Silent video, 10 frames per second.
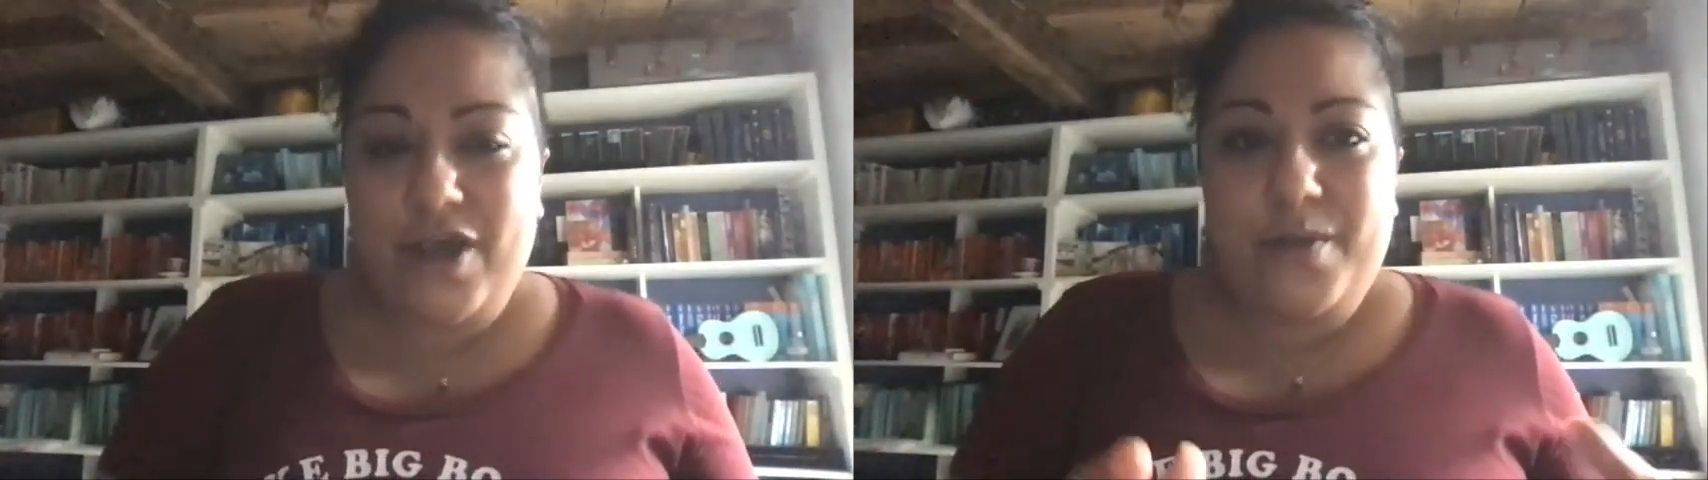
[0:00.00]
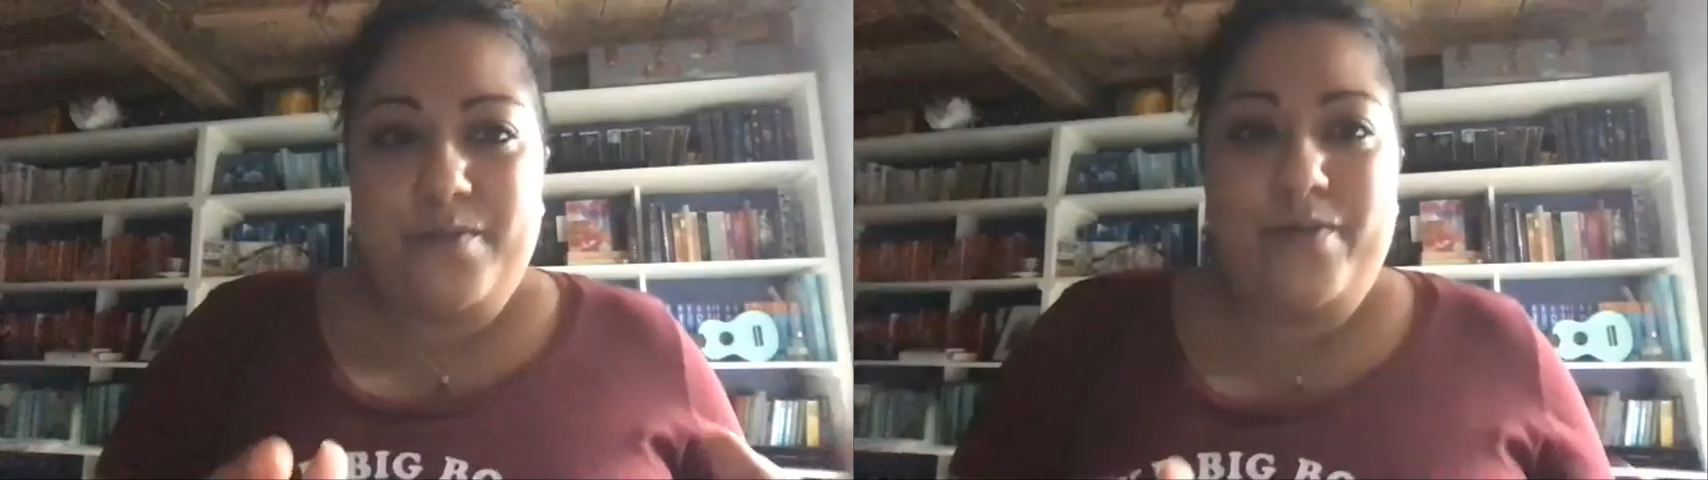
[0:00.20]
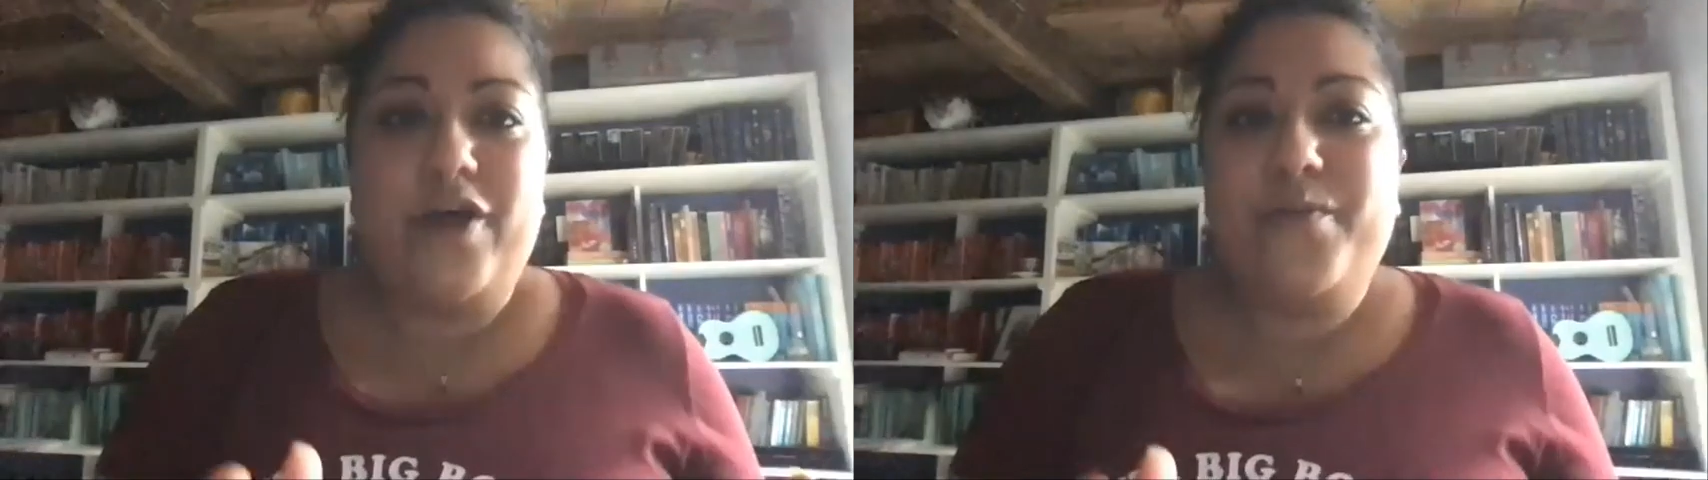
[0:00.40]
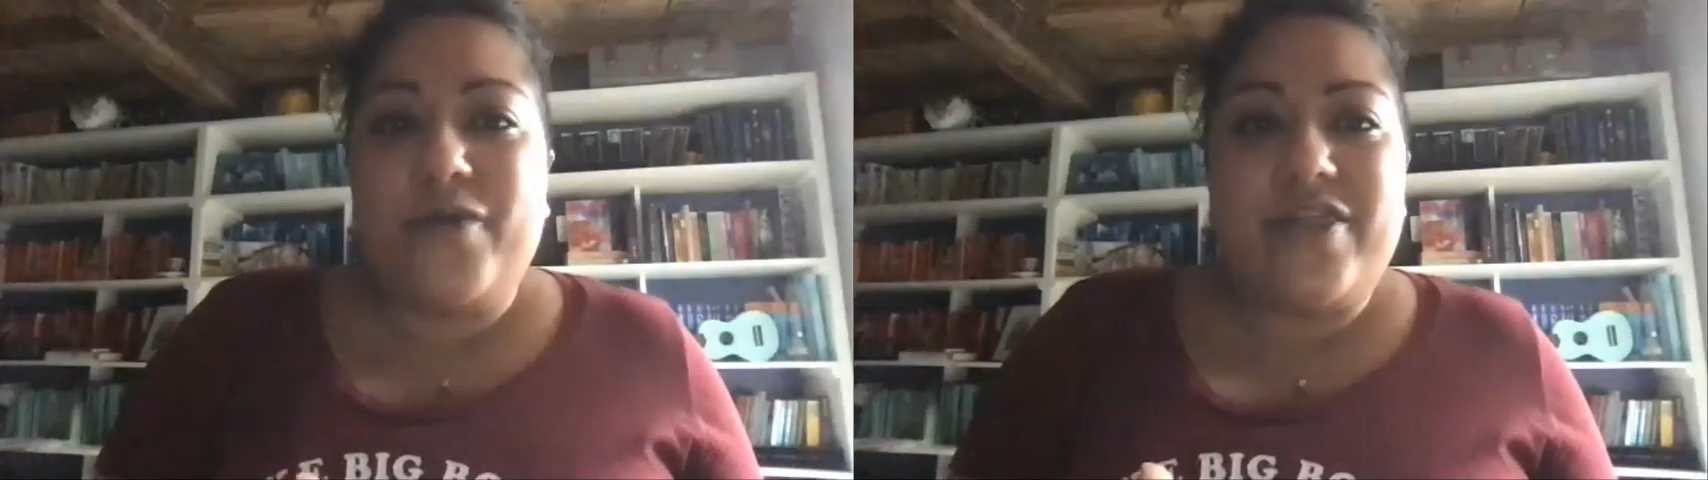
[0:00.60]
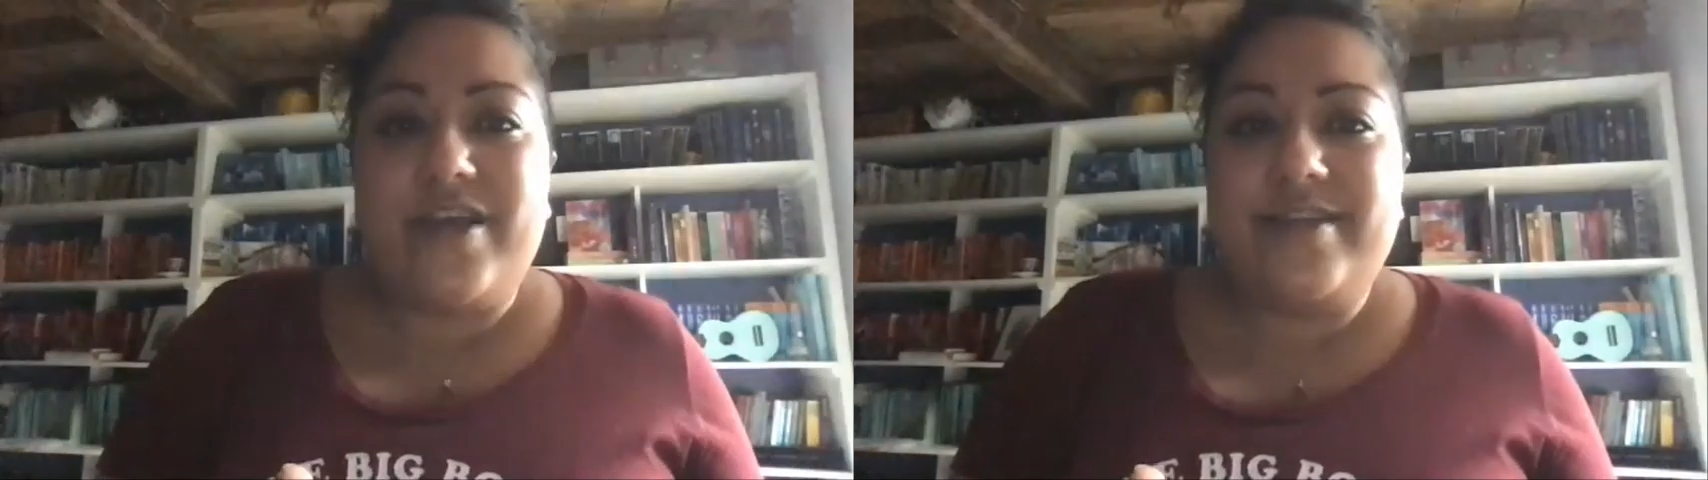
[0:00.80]
Blood
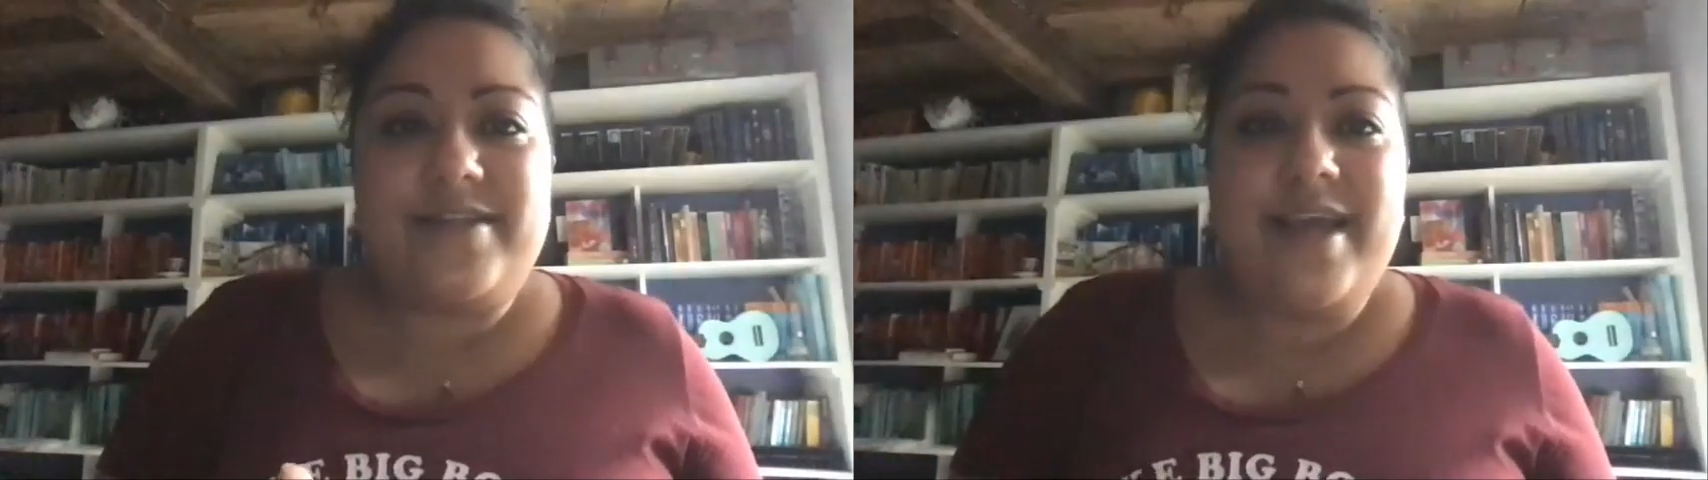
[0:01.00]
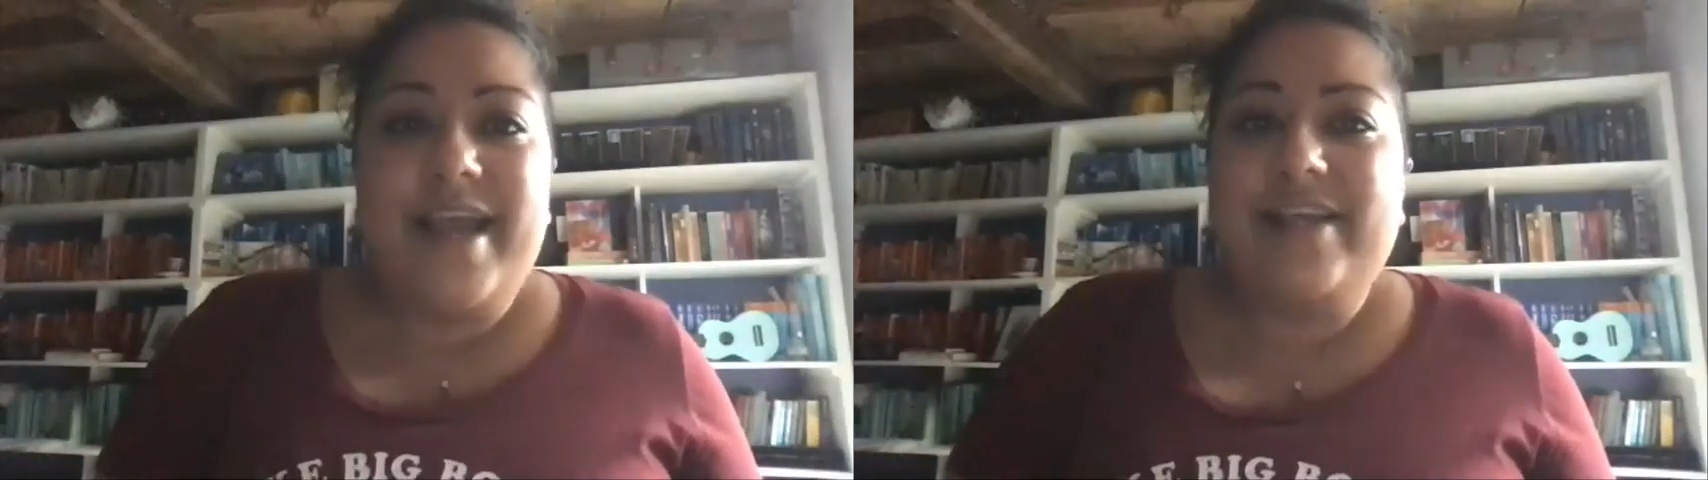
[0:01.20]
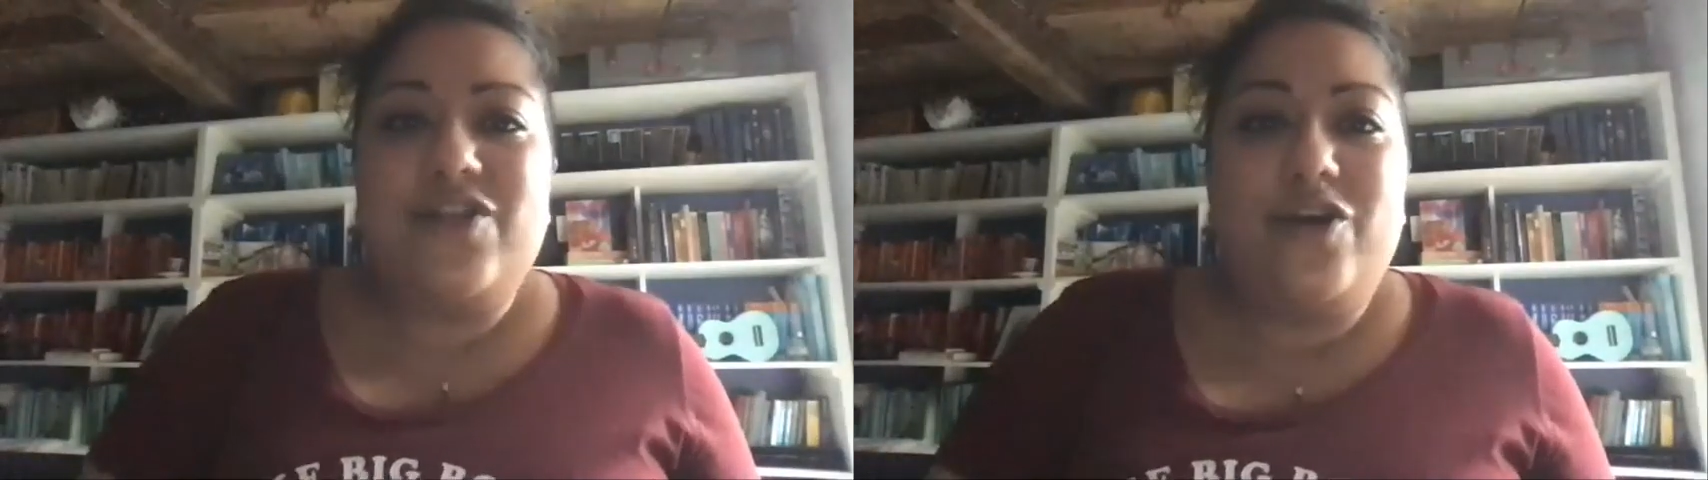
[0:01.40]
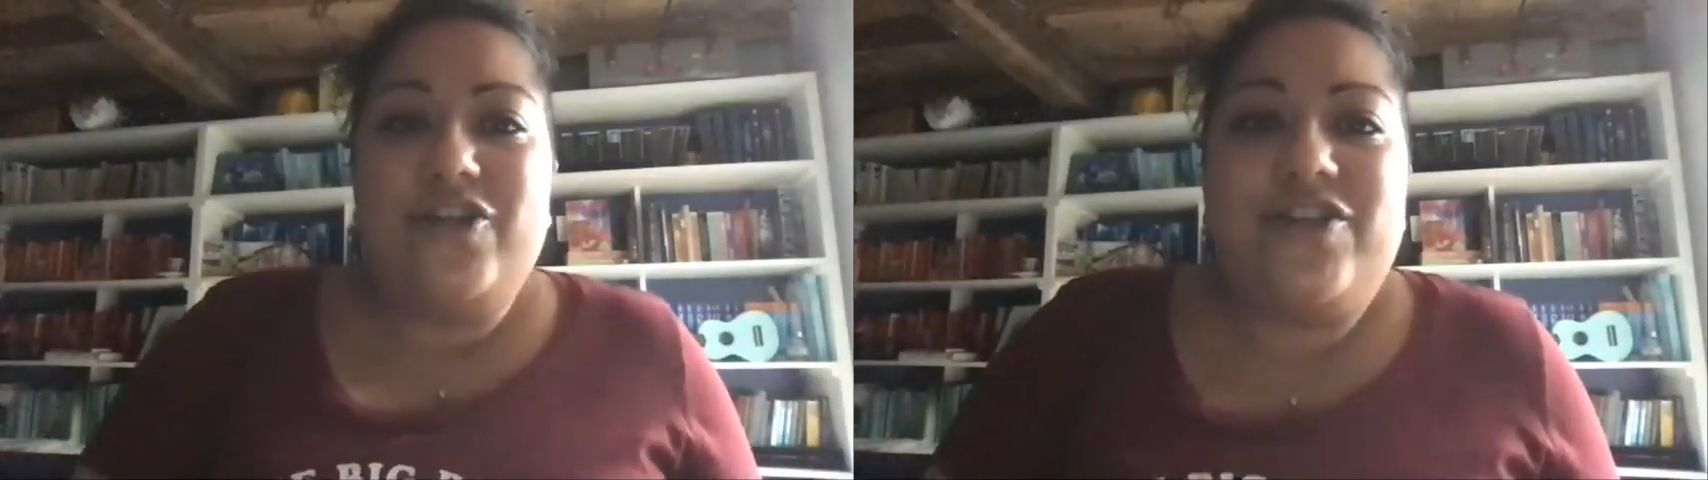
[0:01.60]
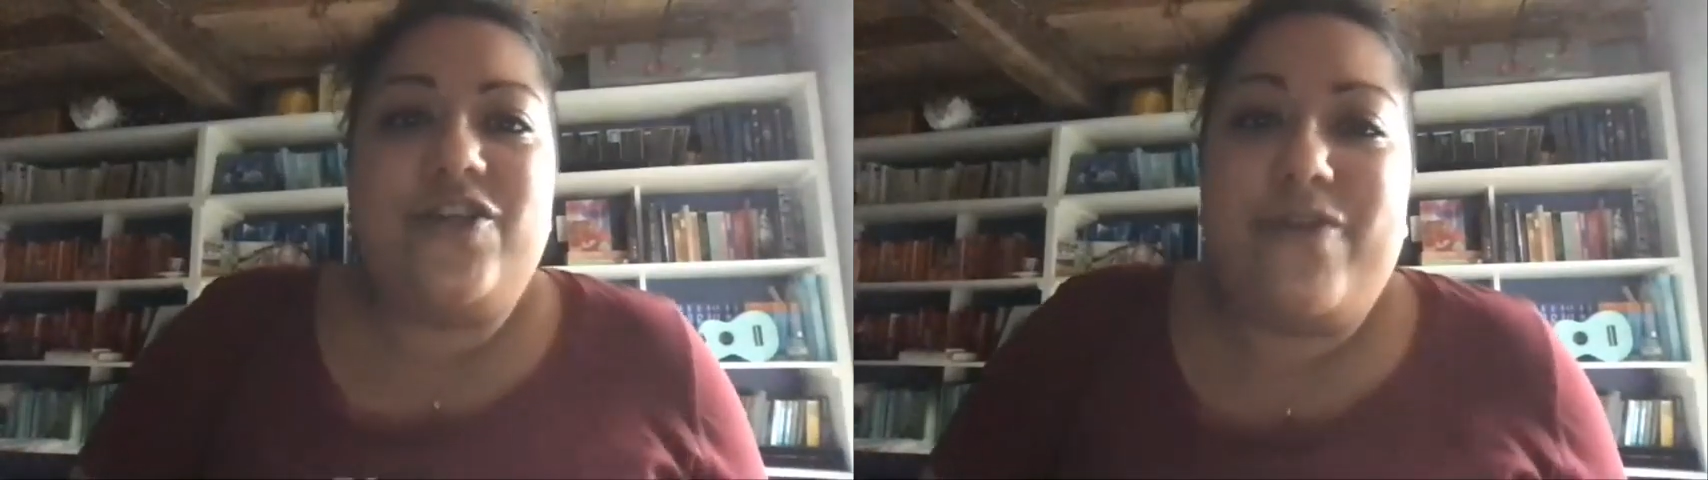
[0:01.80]
Brothers is not just